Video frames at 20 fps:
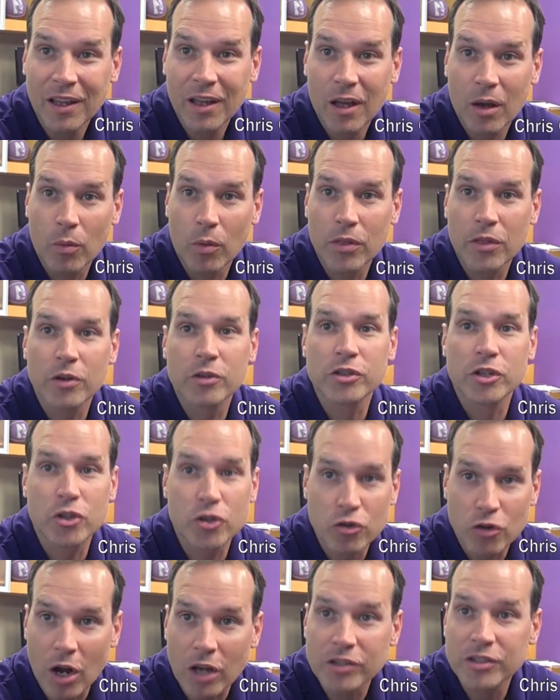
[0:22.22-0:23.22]
when there's a
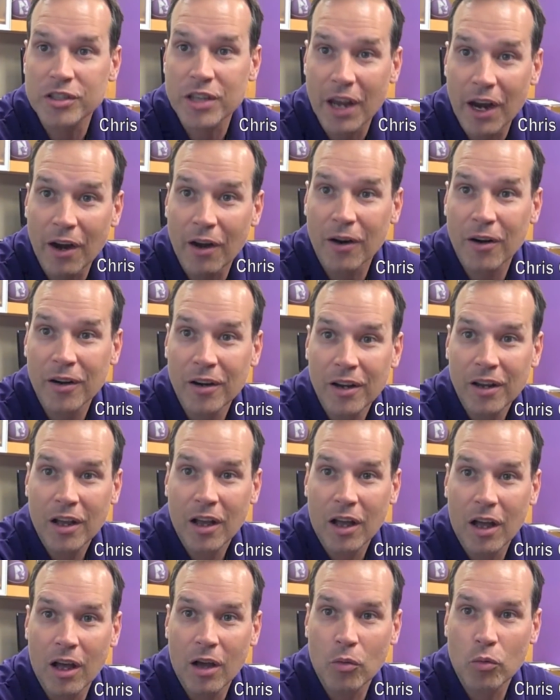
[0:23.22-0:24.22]
trust there,
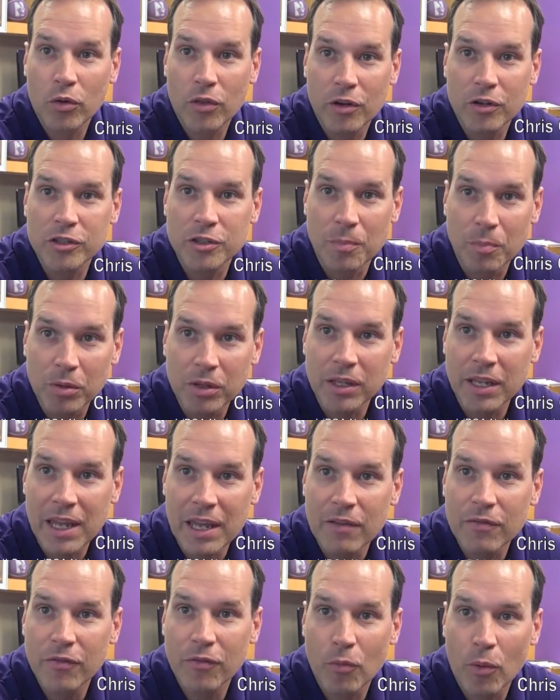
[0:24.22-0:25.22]
where there's a
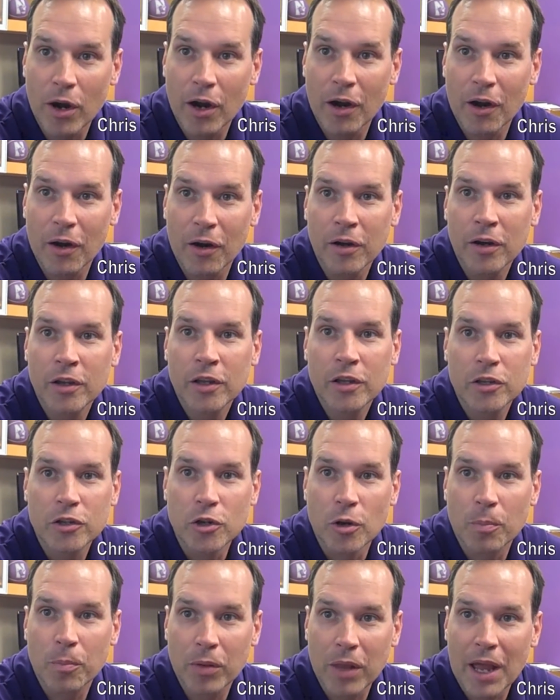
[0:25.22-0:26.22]
belief, where
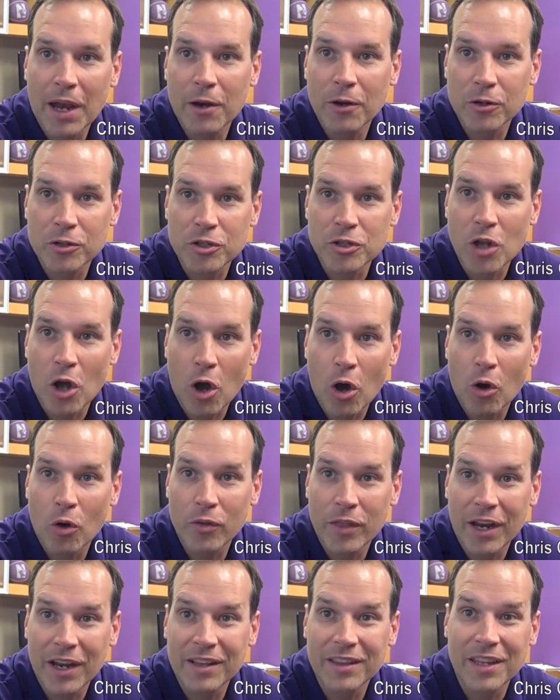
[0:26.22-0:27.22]
your players know
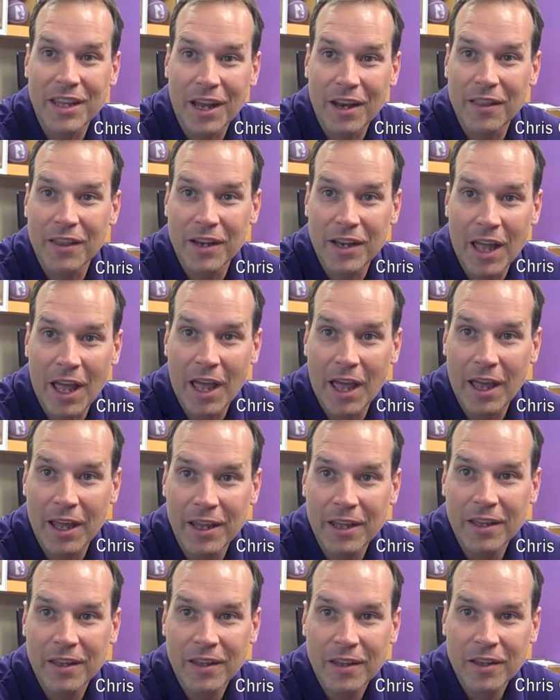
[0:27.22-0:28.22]
that at the end of the day,
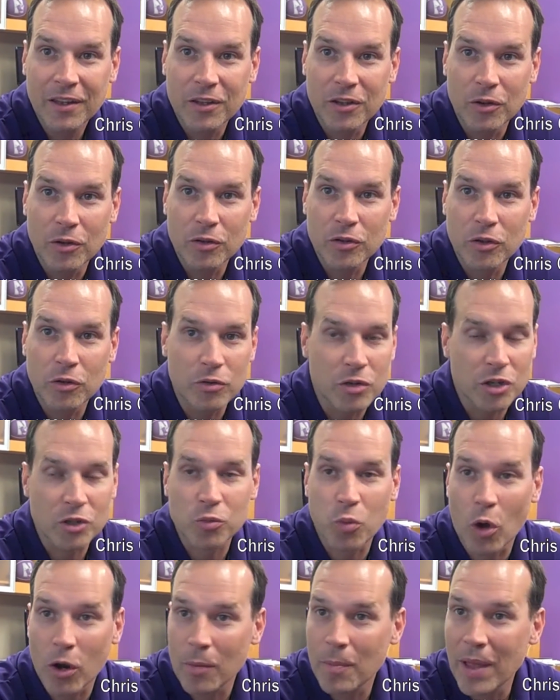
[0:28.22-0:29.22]
you just
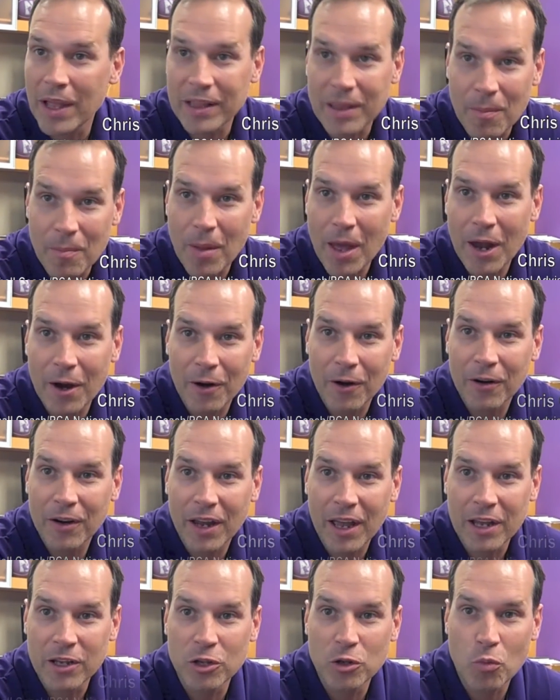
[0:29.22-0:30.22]
want to make them better
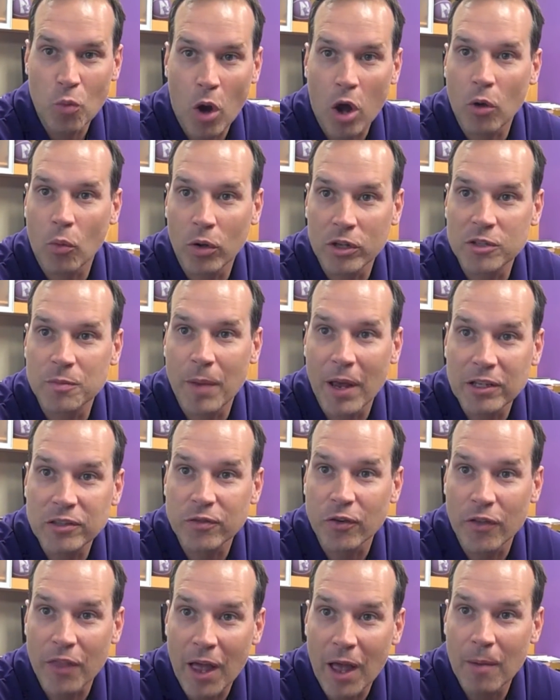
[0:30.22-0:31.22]
and you want what's best
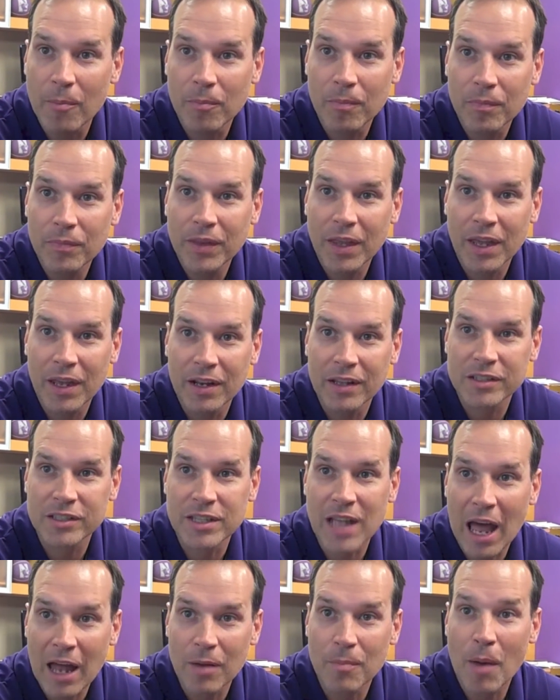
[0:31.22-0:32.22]
for them. And it's
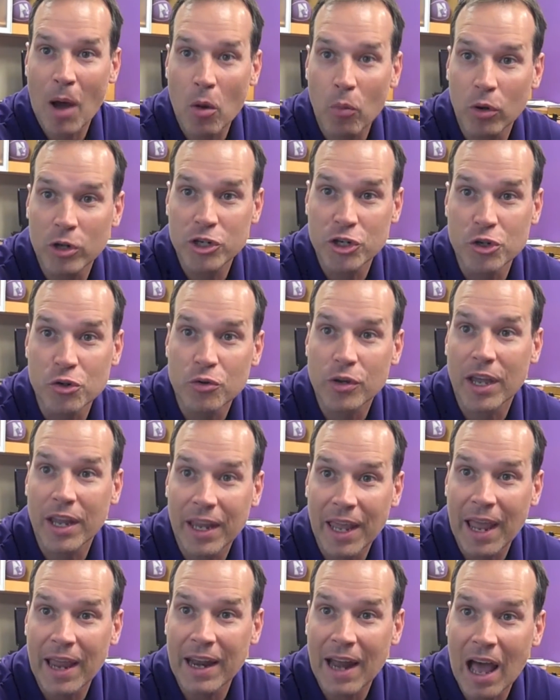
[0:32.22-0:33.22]
not about what you can
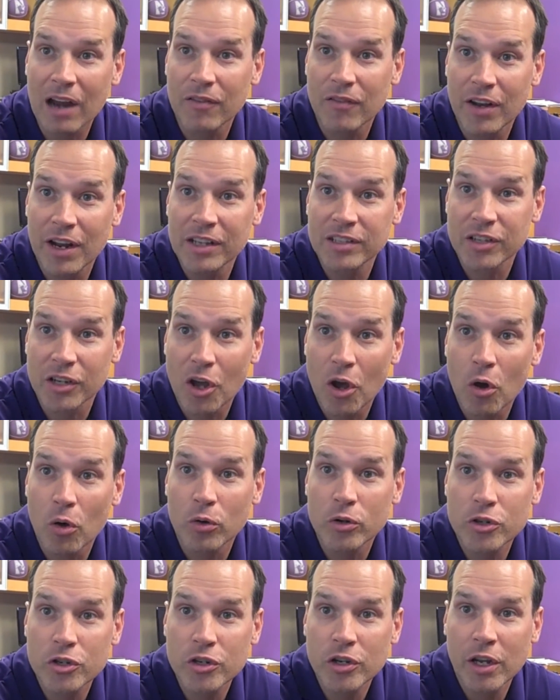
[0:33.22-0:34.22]
gain out of it as a
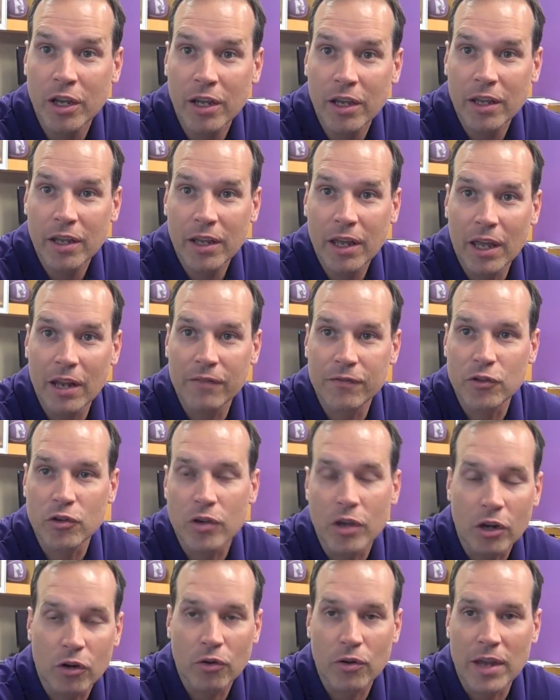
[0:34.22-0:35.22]
coach. And if you
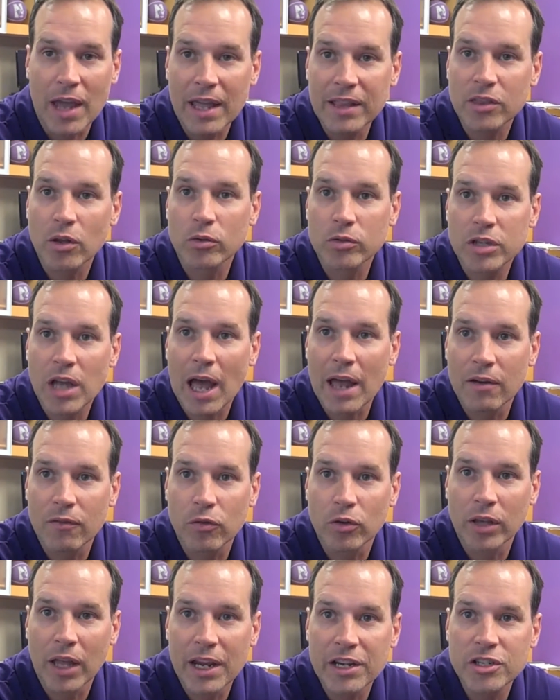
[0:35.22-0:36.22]
can create those kind of
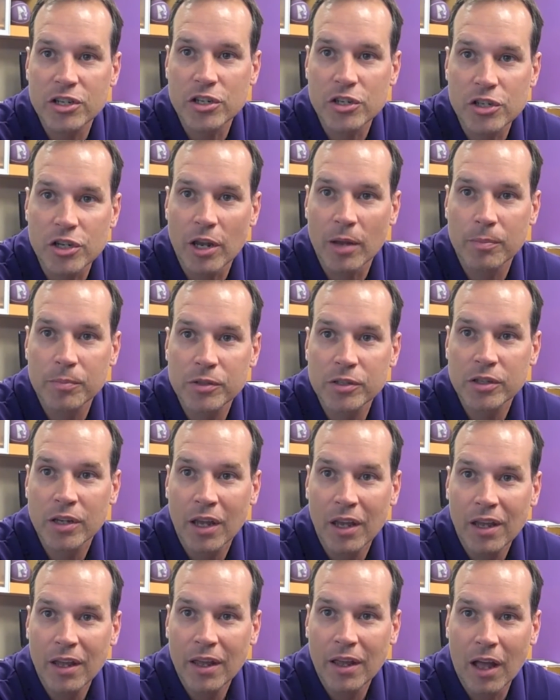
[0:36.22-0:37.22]
relationships,
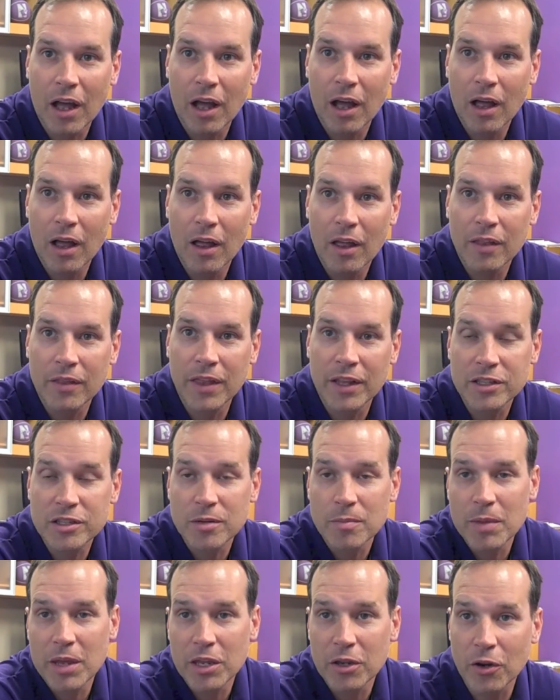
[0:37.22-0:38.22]
then
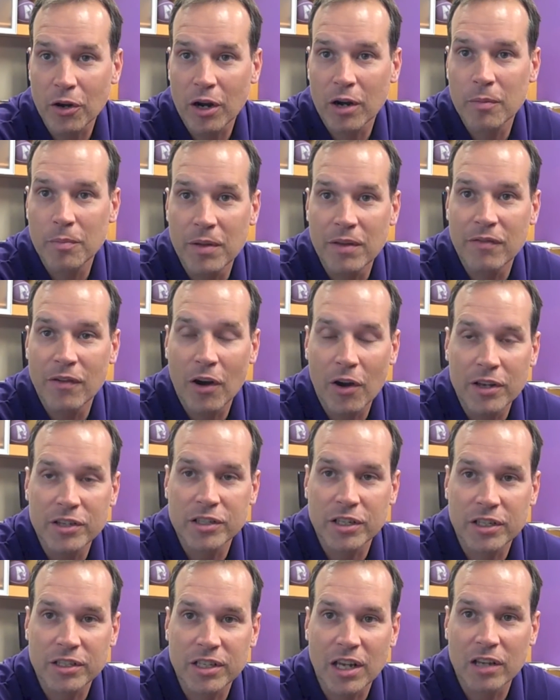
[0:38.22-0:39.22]
to me, you're going to be very
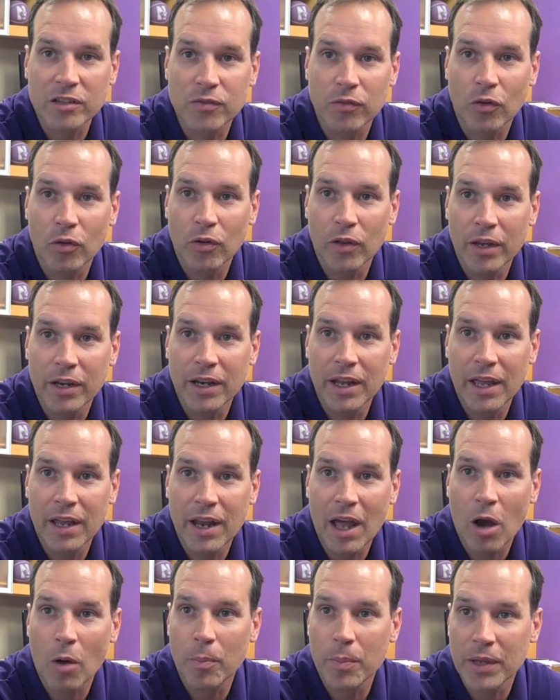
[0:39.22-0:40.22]
successful in
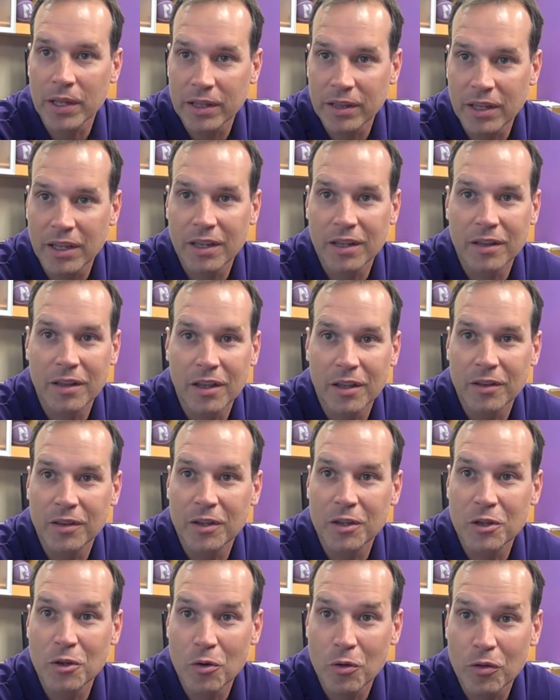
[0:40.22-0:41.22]
helping the
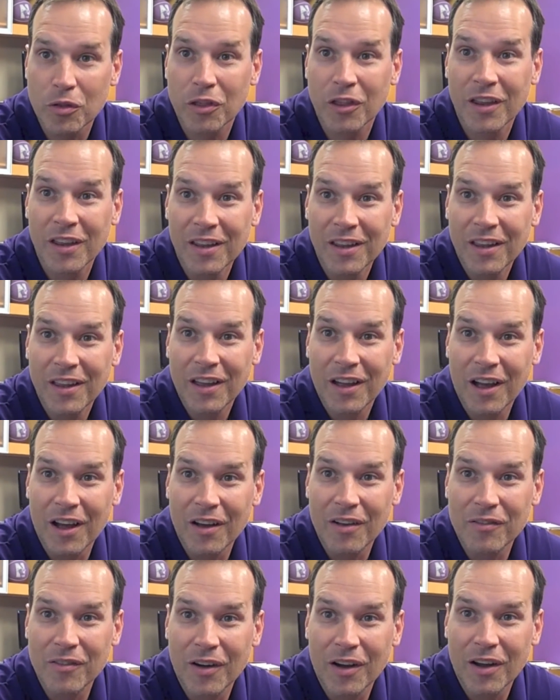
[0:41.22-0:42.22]
youth
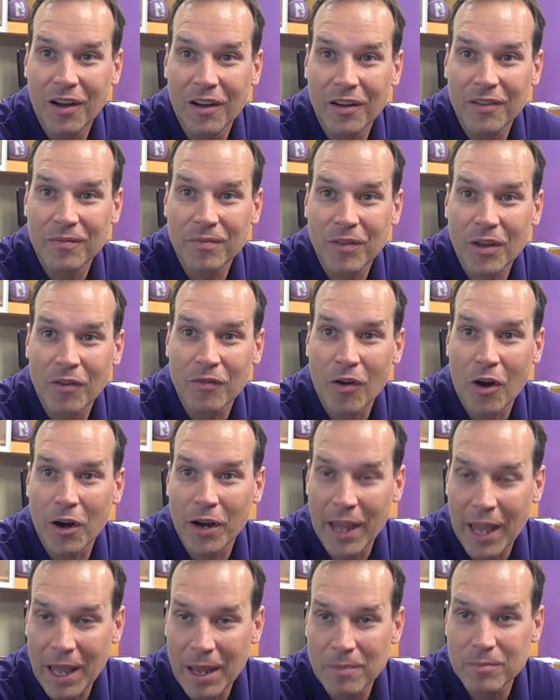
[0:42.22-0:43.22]
of our
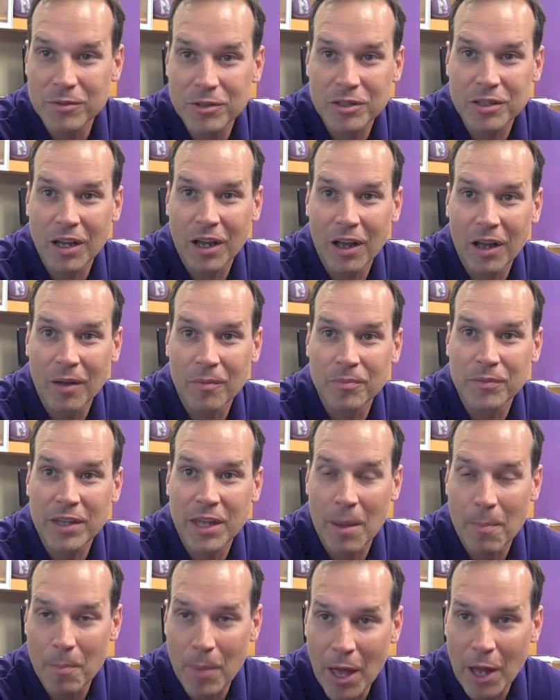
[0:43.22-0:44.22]
games
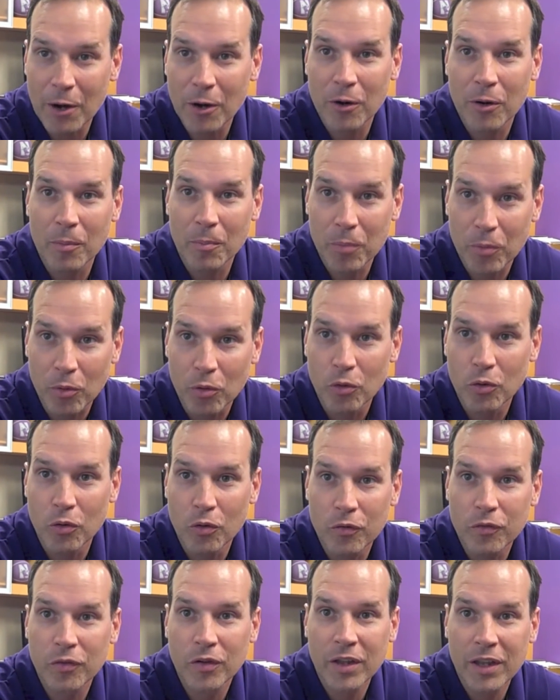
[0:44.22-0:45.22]
get better,
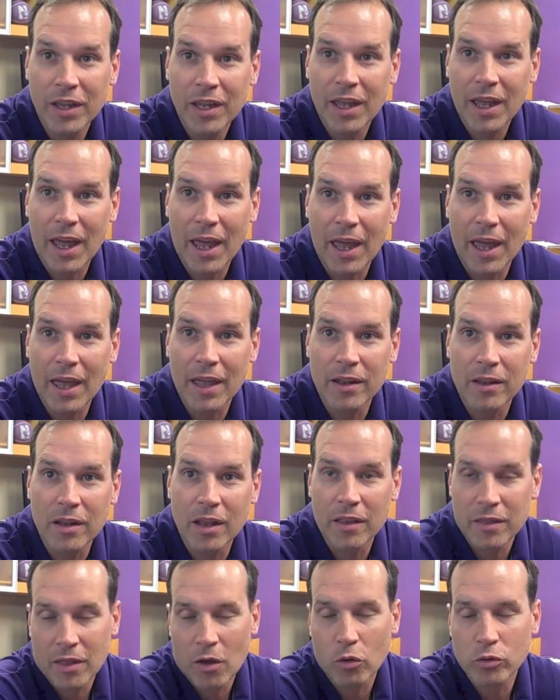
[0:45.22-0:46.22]
improve.
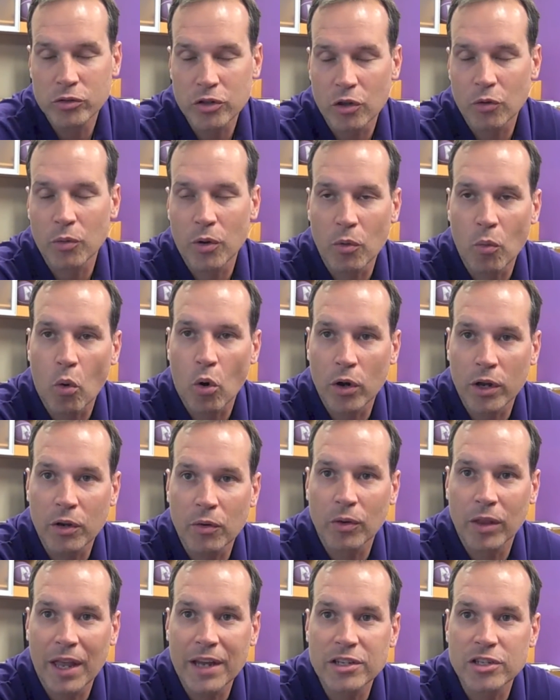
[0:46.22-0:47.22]
And those are the rewarding
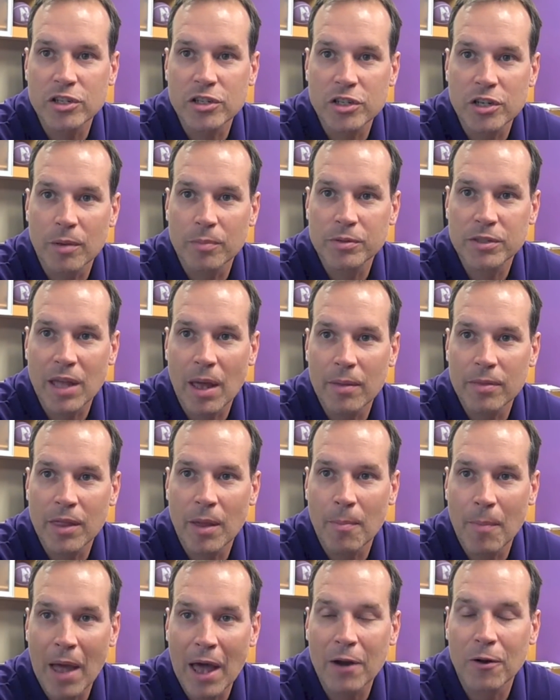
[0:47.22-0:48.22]
relationships
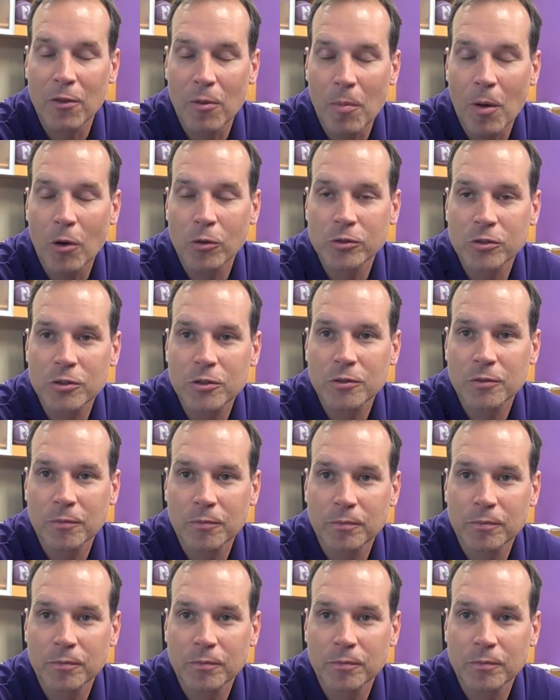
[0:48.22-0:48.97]
that matter the most.